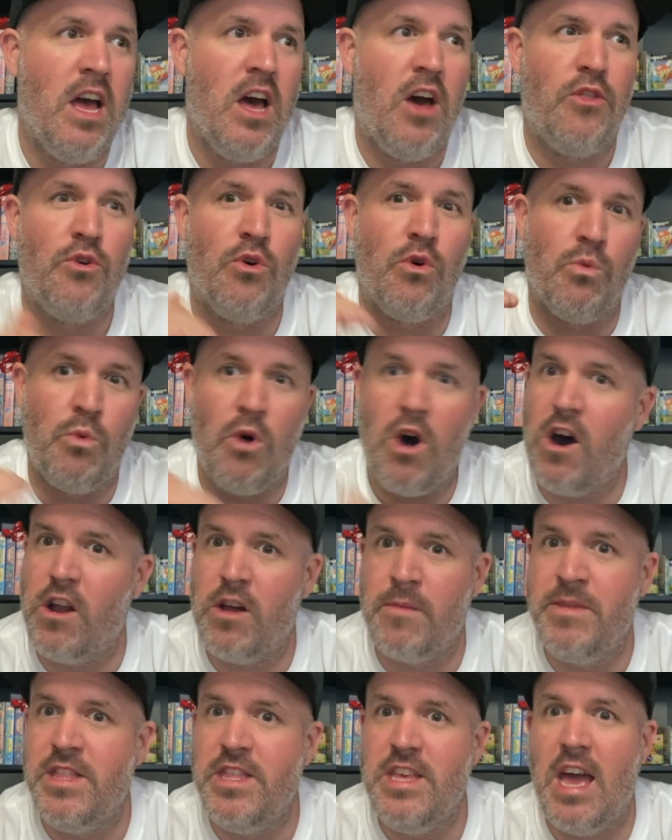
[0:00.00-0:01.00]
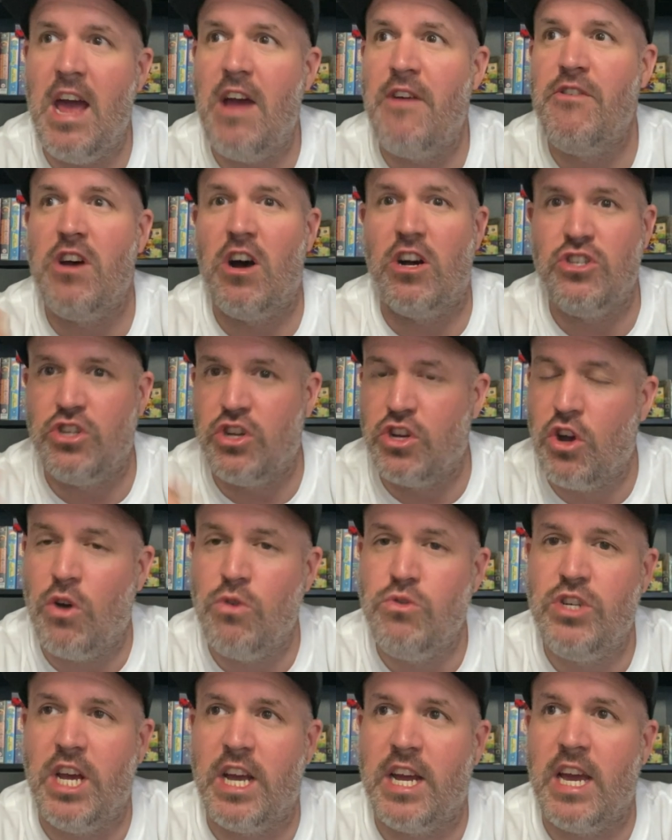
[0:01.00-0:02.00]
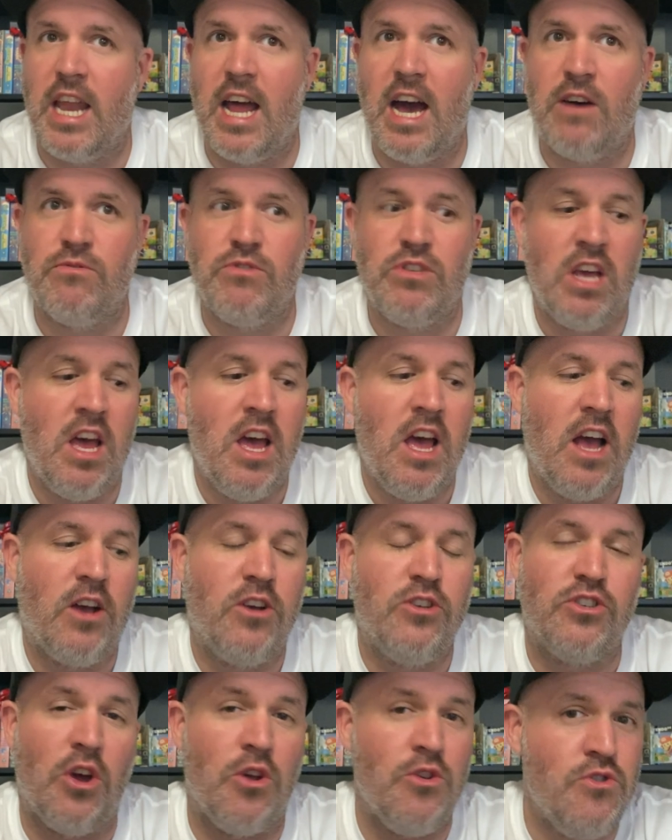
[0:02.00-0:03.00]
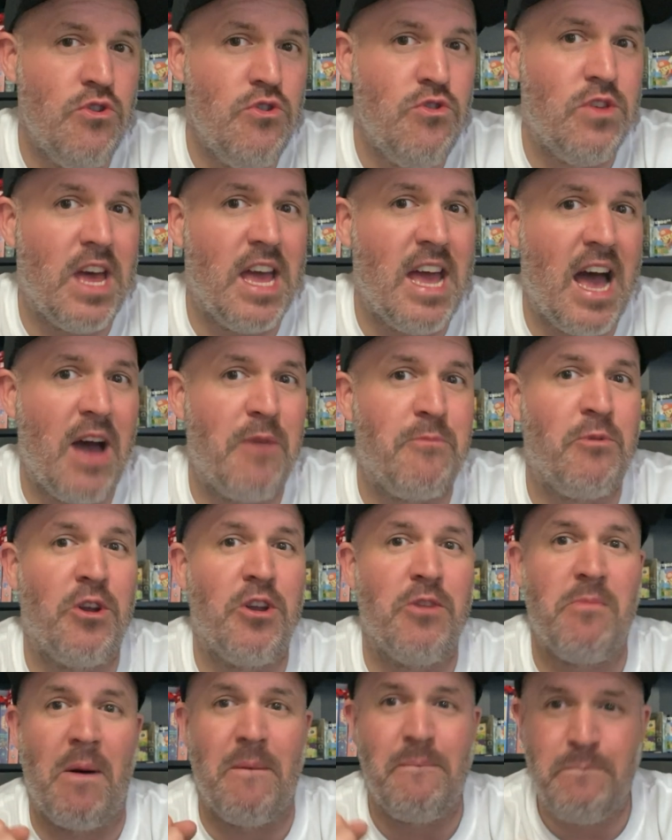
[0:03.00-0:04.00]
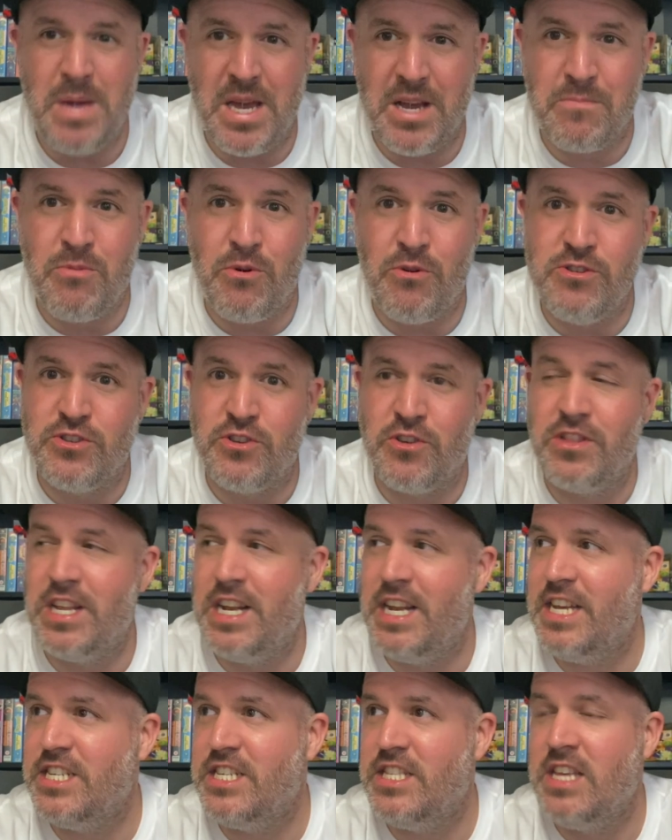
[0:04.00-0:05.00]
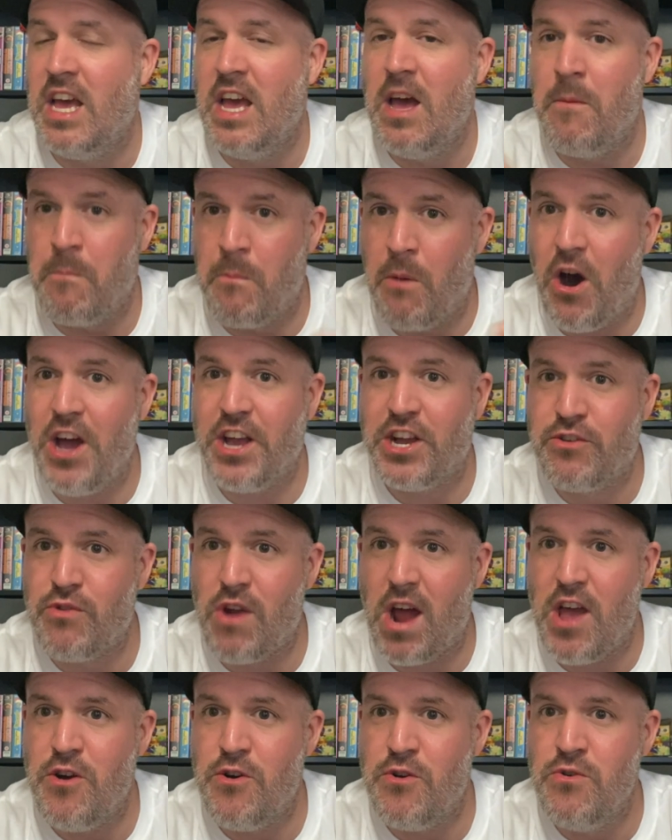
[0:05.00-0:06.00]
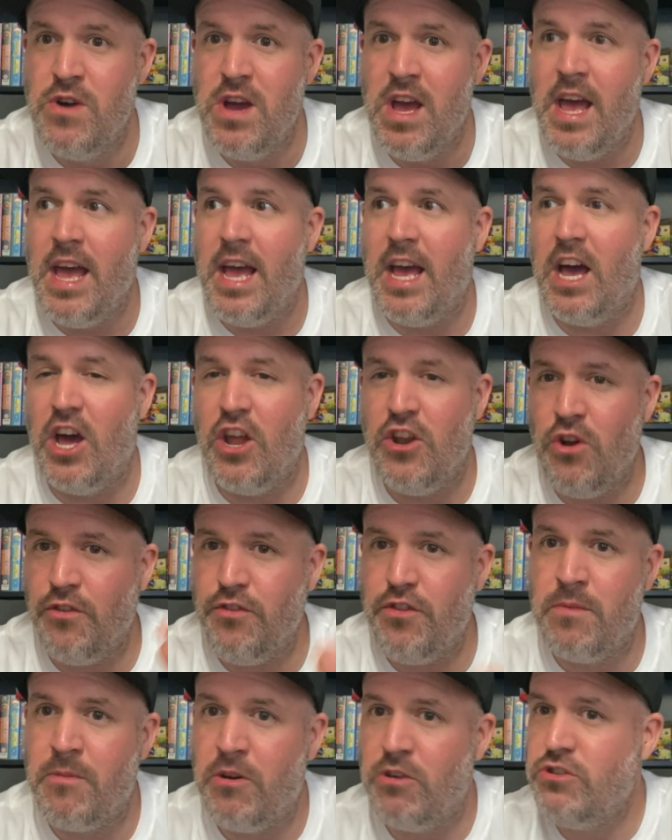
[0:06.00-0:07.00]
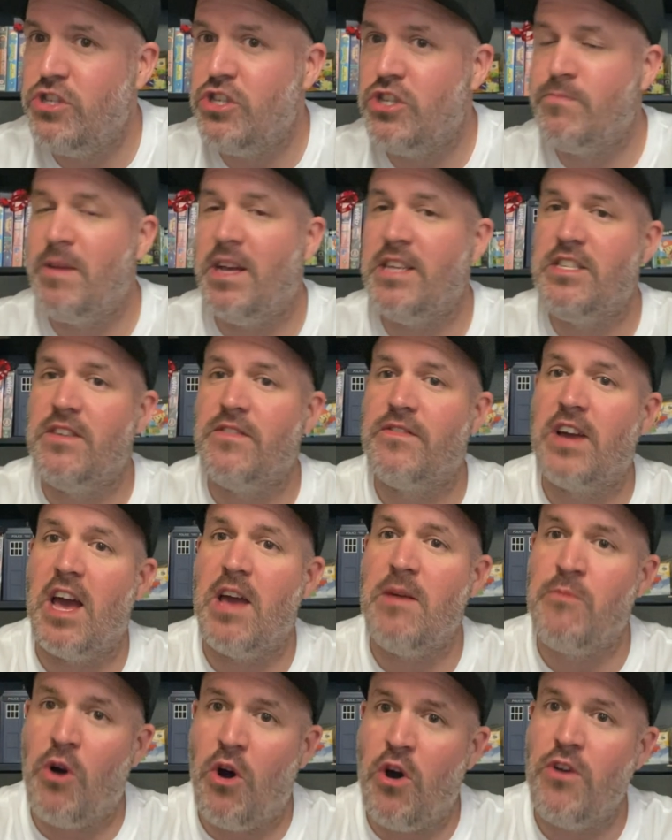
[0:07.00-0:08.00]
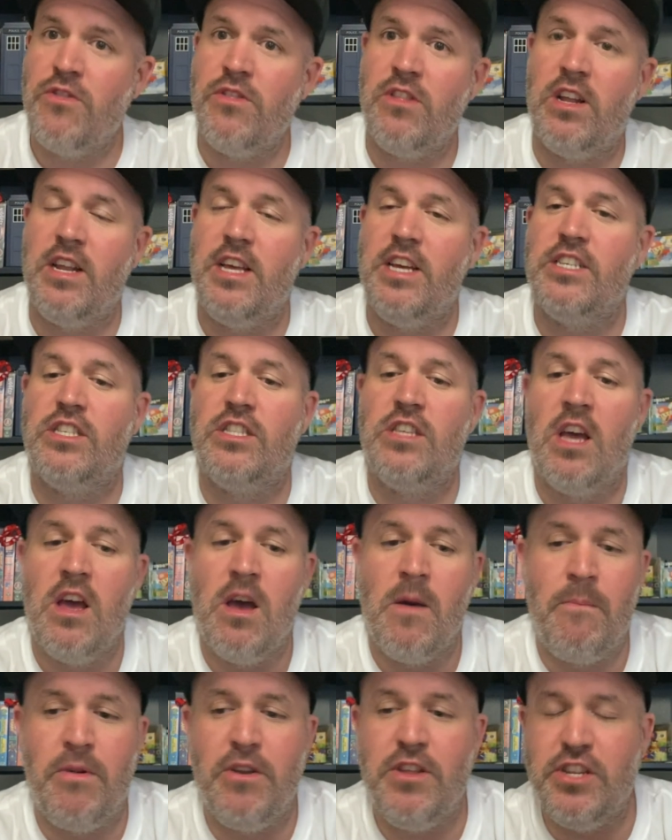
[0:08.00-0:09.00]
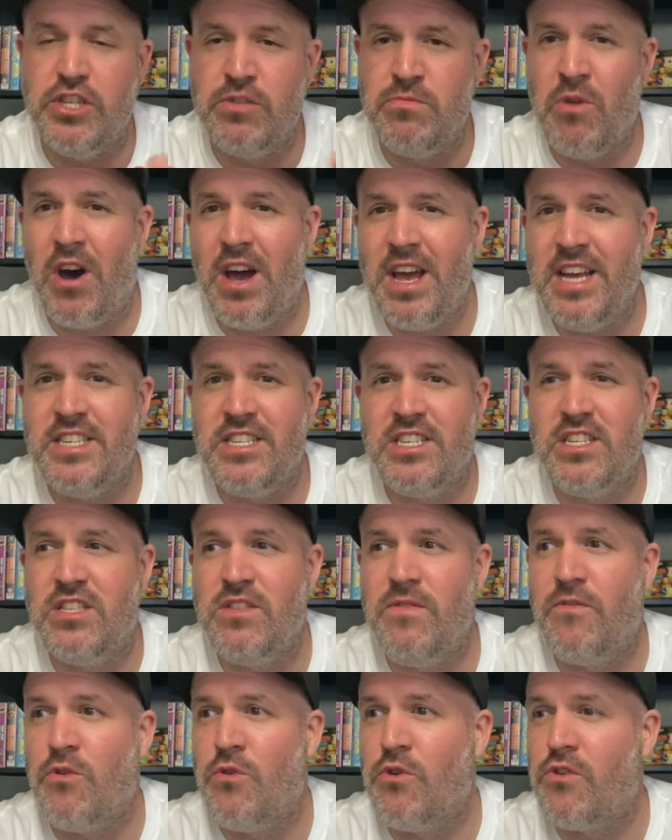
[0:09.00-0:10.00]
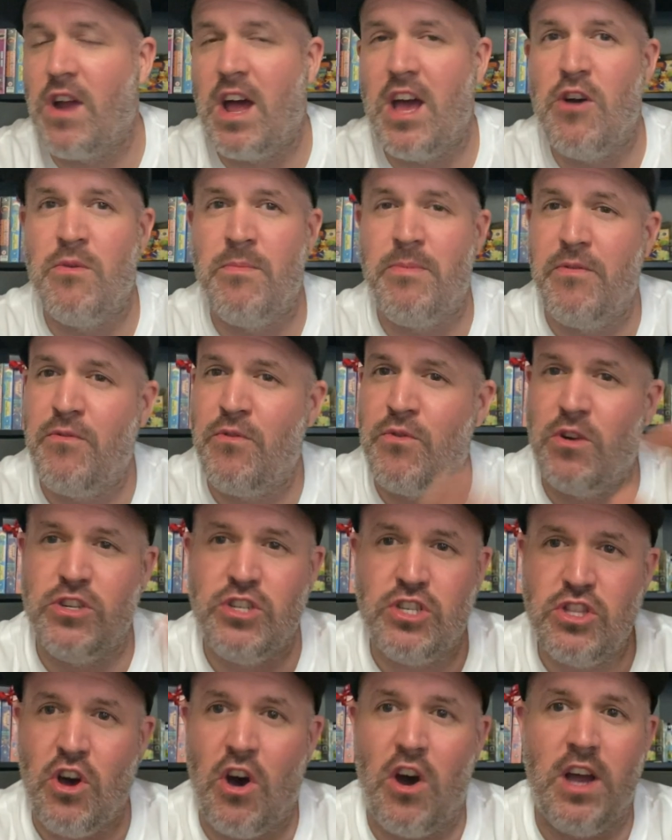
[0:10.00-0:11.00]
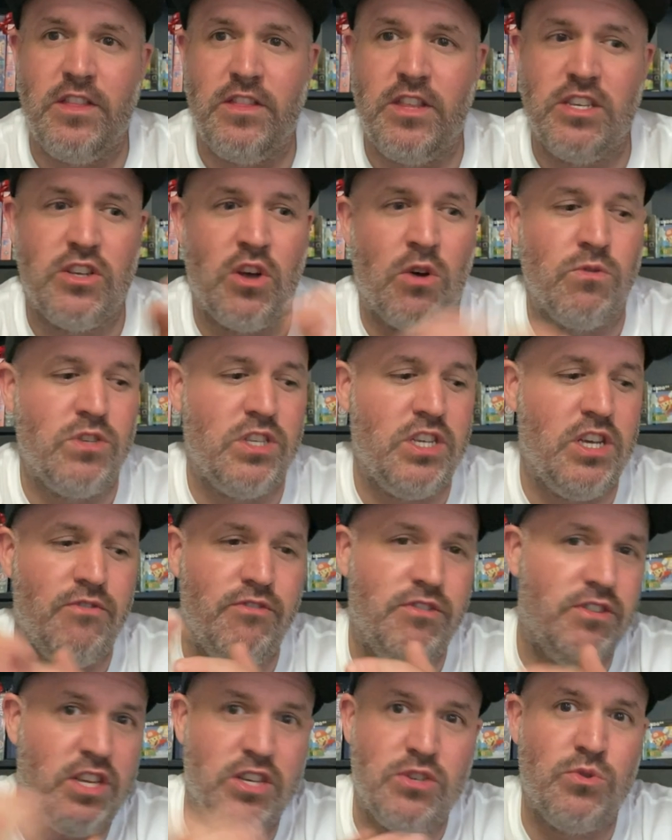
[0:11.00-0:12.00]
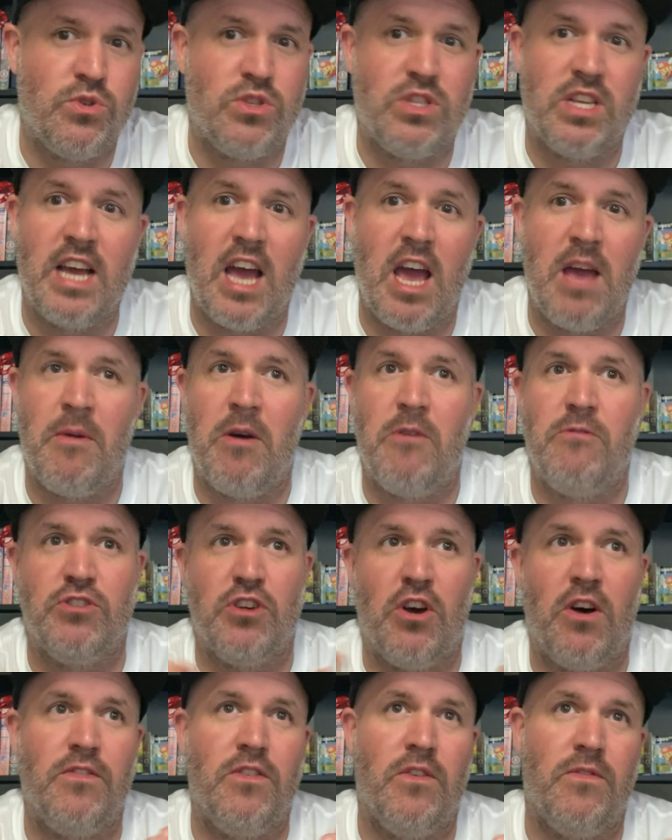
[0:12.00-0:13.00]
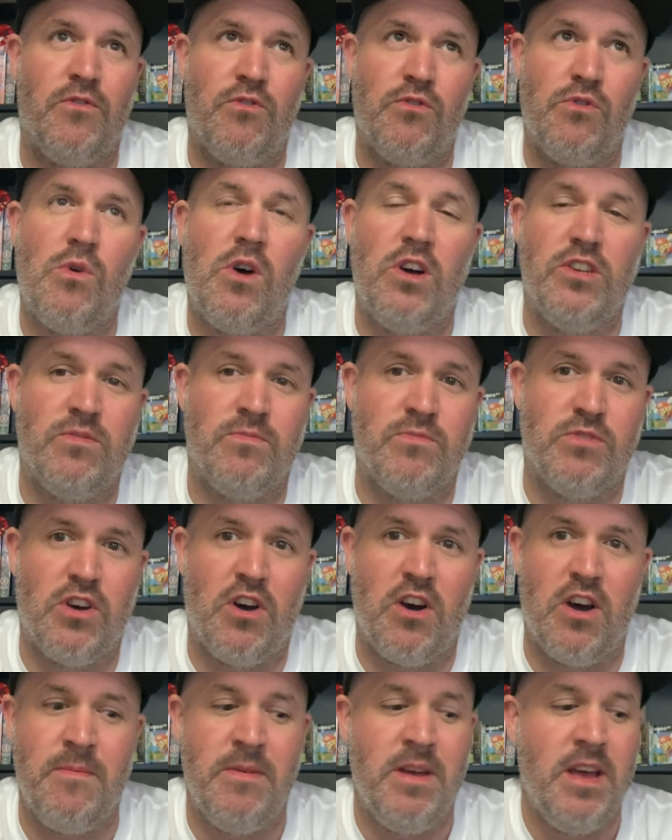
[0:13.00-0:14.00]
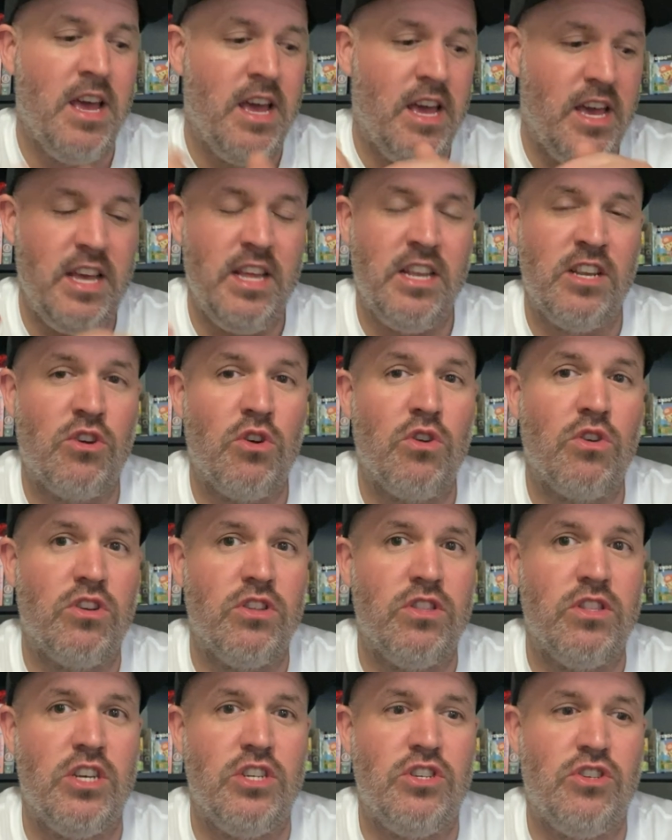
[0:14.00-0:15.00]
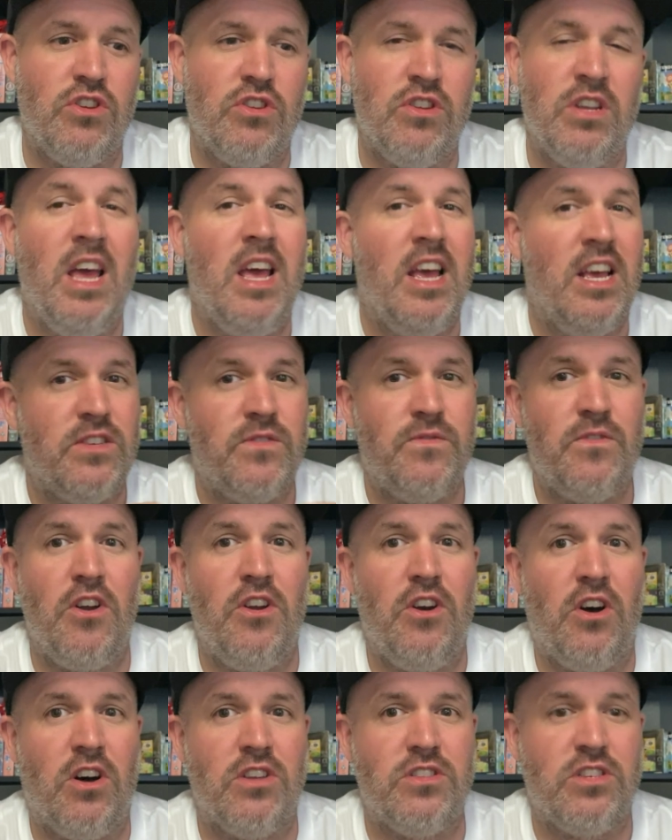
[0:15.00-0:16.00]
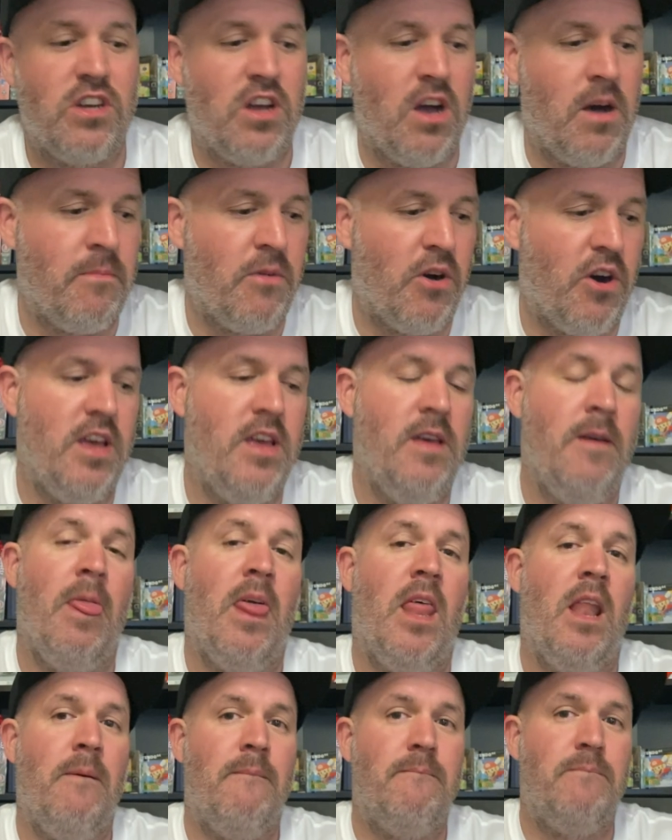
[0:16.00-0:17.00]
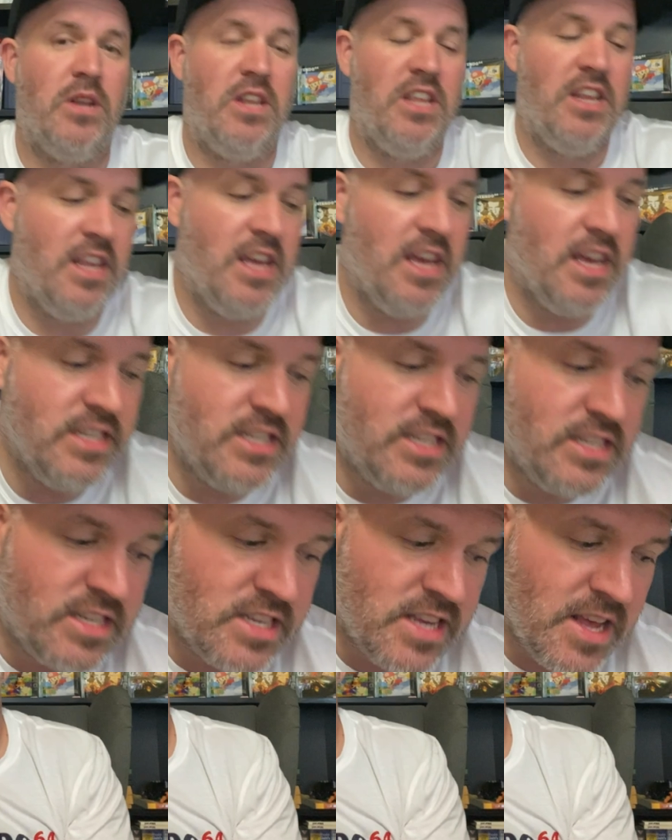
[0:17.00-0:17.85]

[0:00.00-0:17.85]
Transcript: Thought while I'm in the area, I should go check it out, because I knew they had one of my big boys on the list, my Grail. Not the most expensive game on the list, but it is my N64 Grail. Before I started this whole series, this was the game I was after for quite some time, in good condition. It's very hard to come by, but it is